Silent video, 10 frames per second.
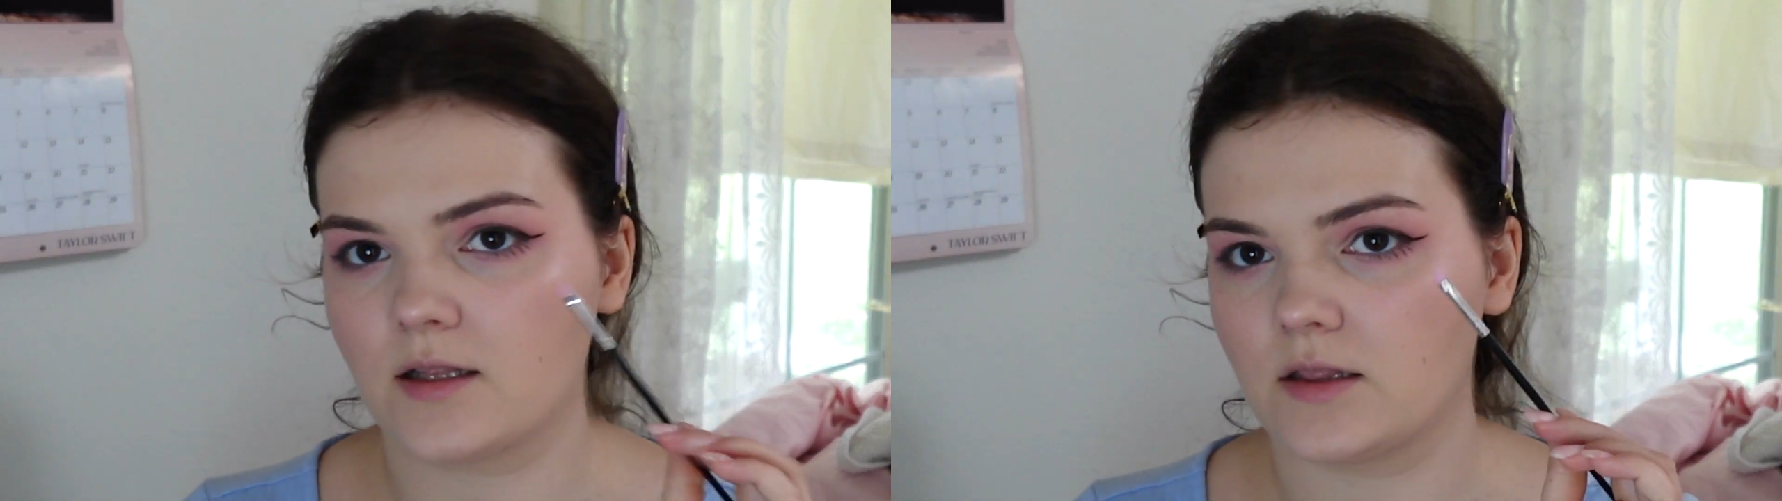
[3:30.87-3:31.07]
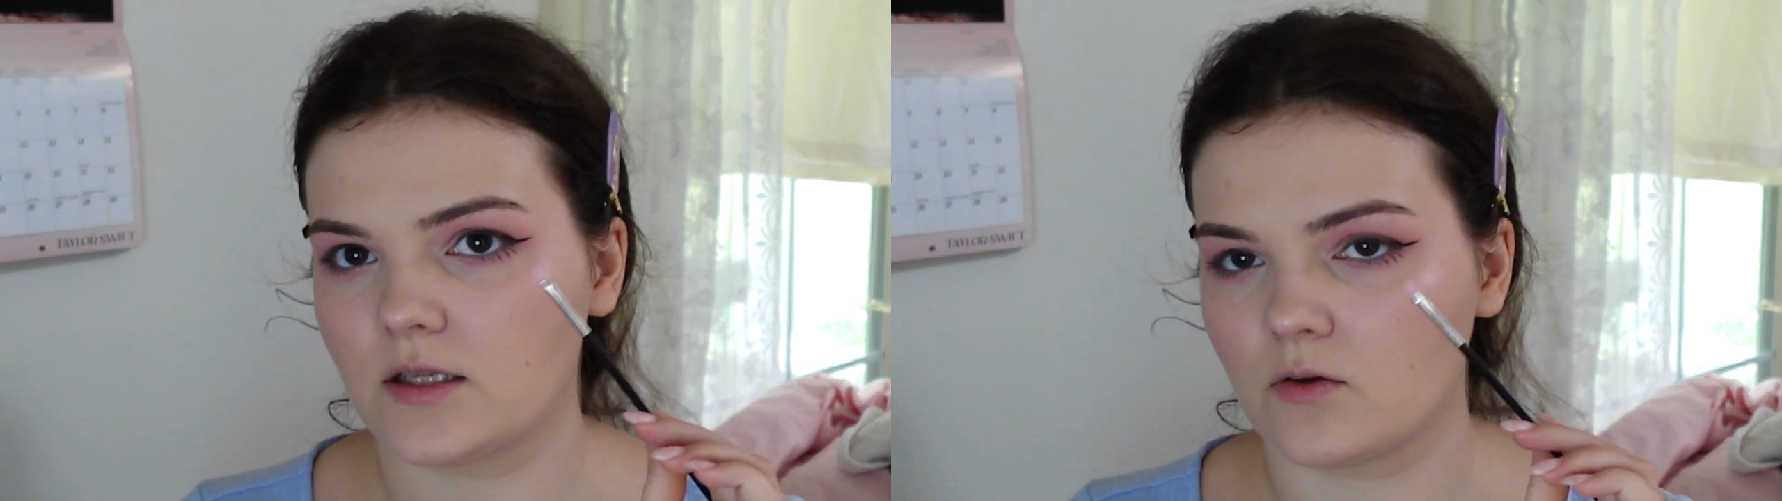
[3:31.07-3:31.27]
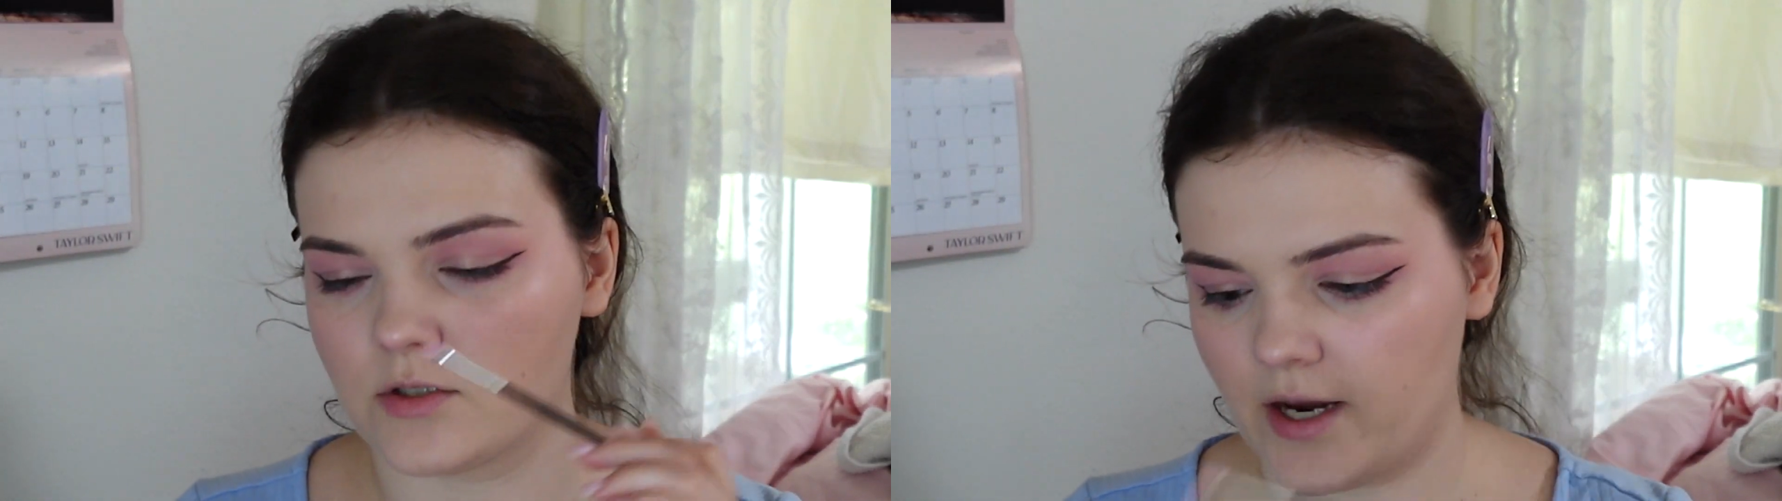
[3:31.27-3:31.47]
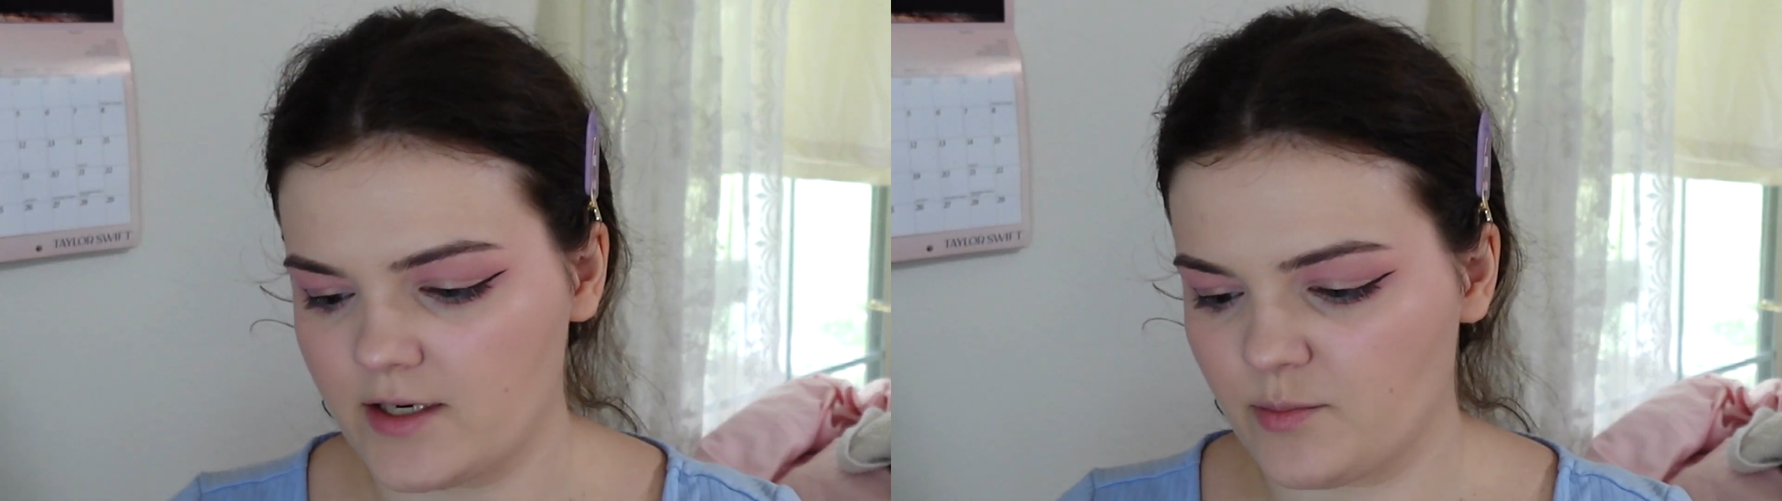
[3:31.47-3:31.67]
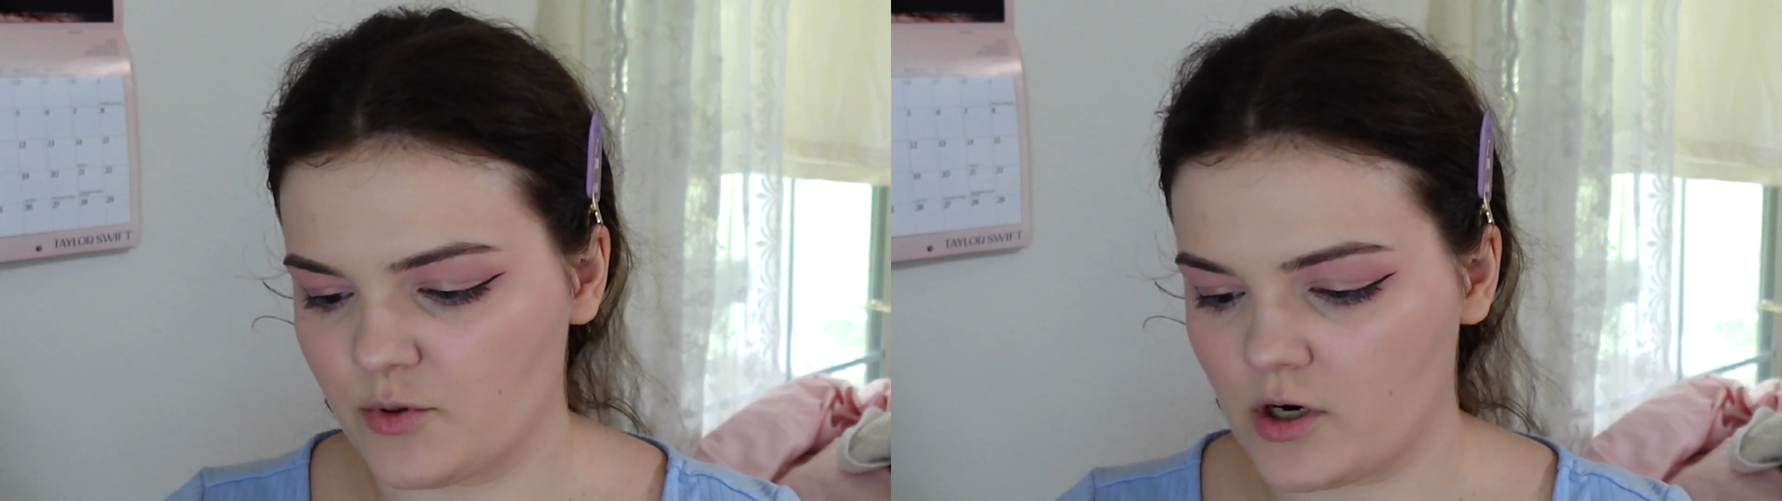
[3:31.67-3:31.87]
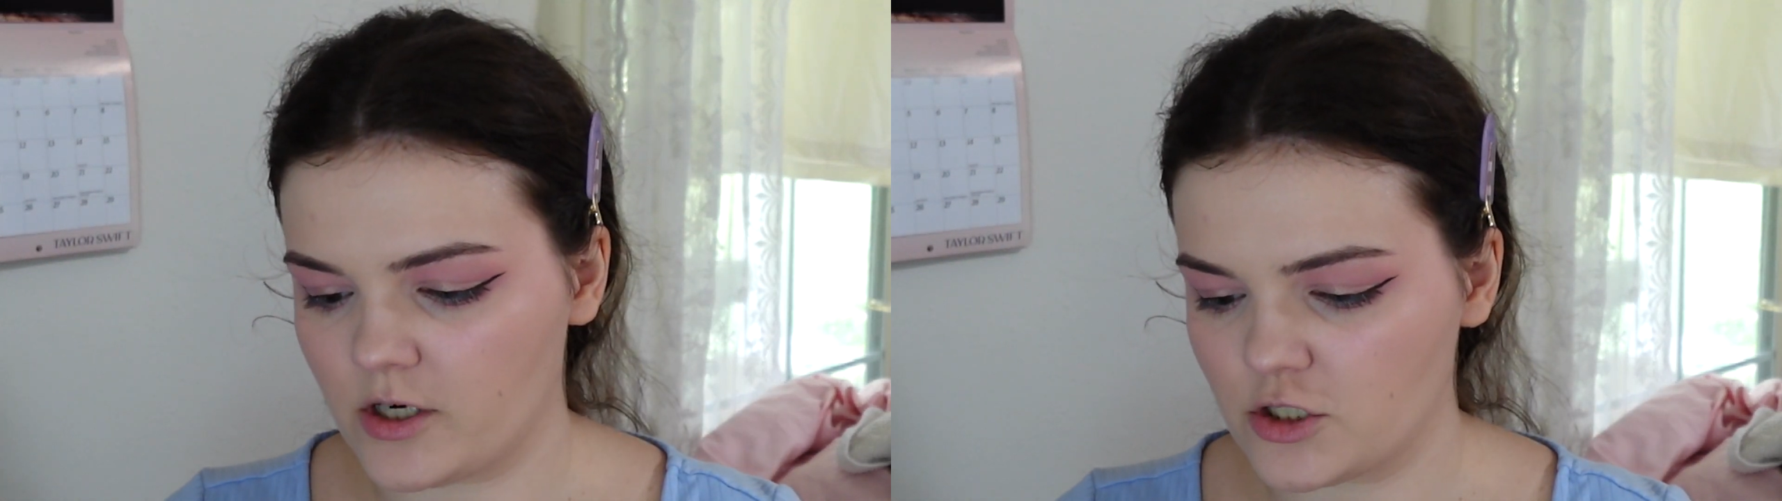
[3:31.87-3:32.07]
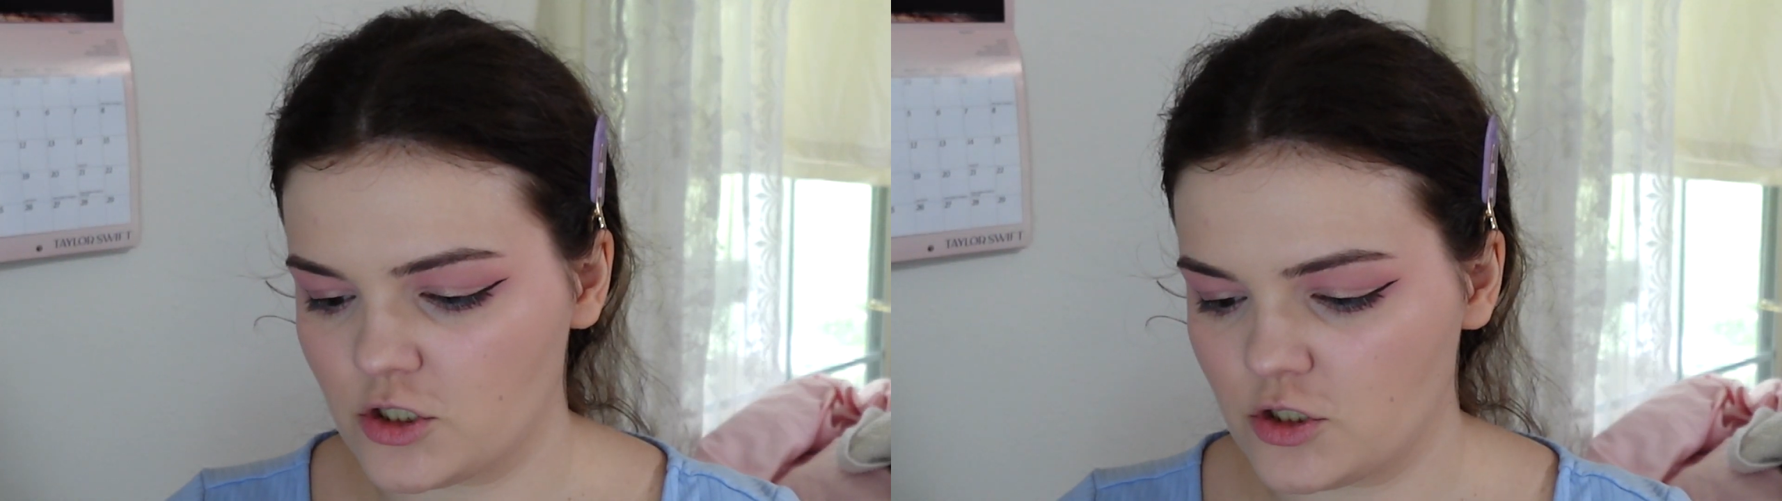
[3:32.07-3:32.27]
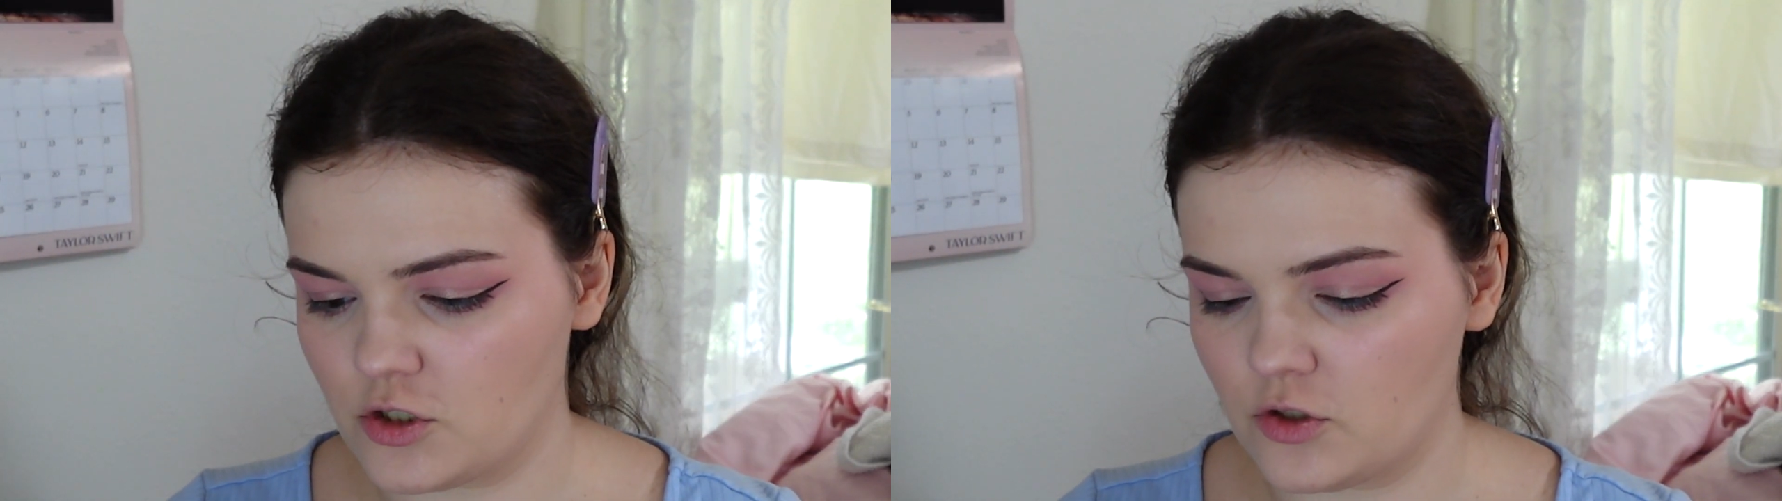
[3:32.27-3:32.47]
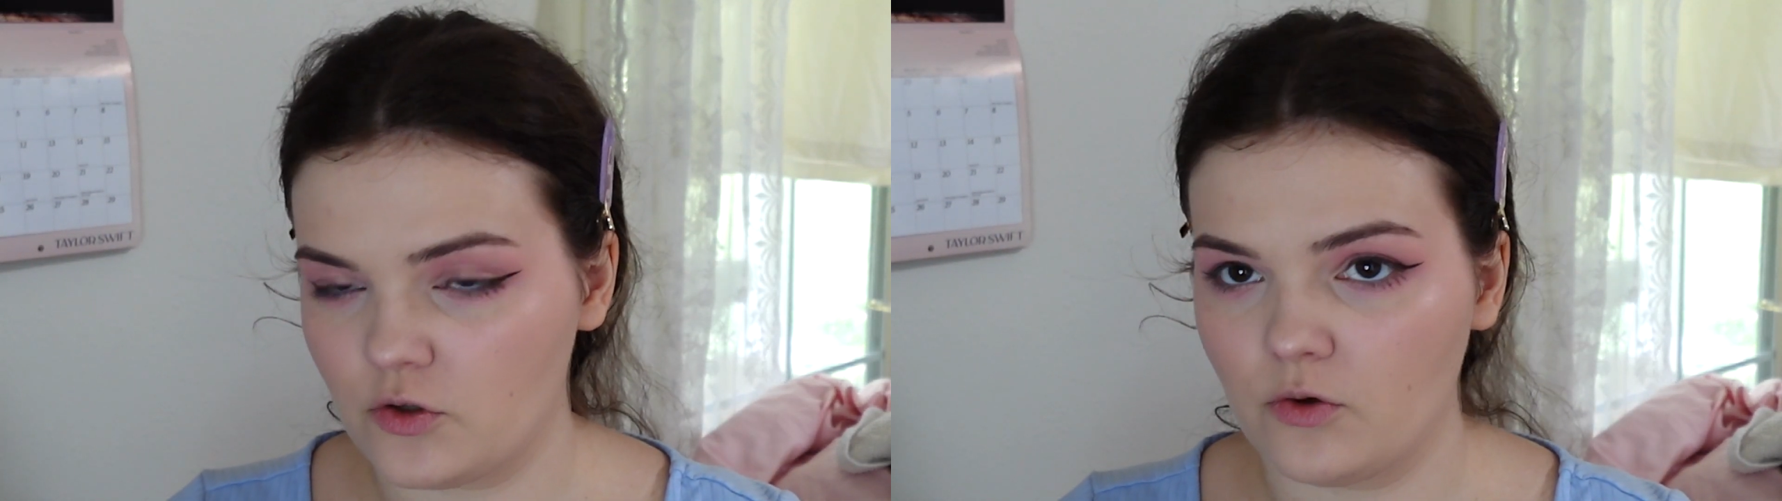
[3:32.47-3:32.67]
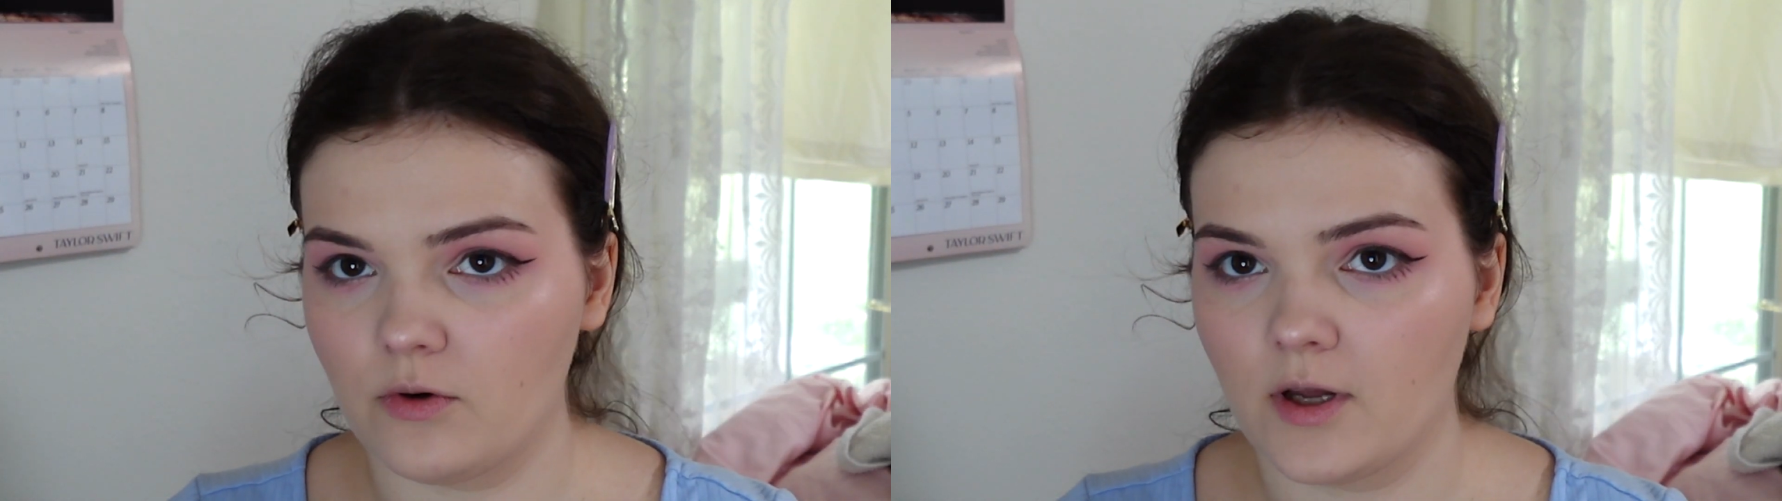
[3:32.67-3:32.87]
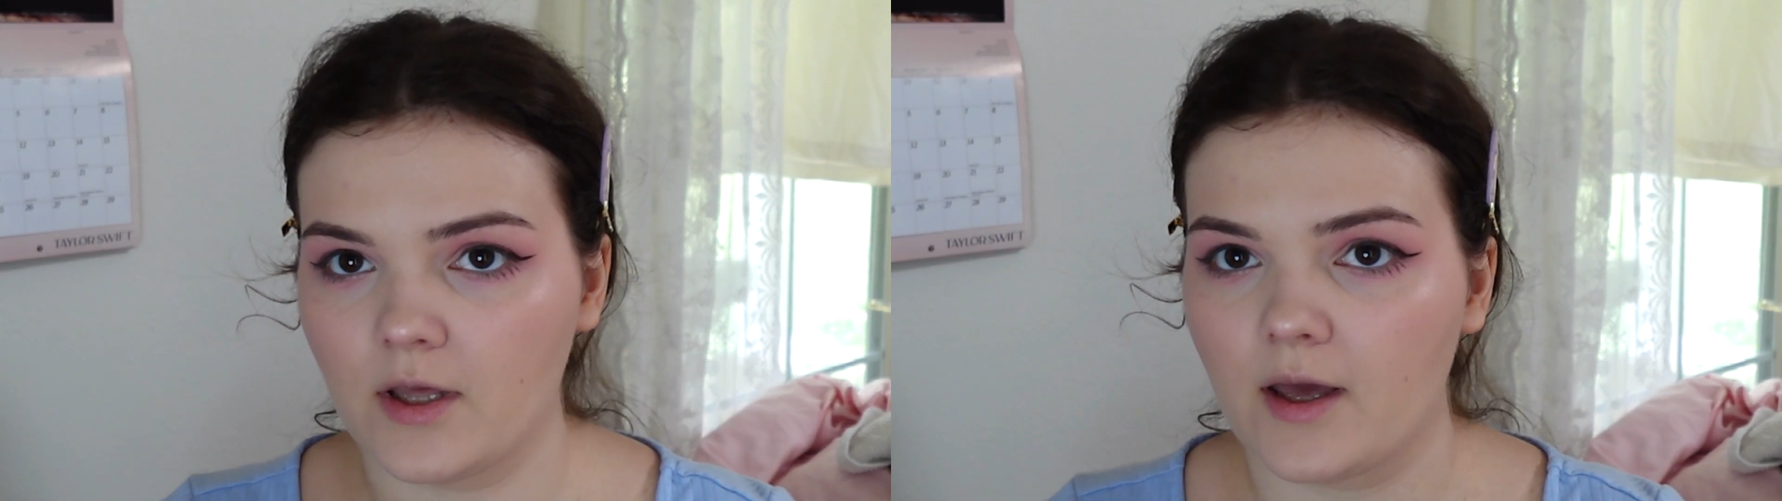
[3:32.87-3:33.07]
a little tiny brush to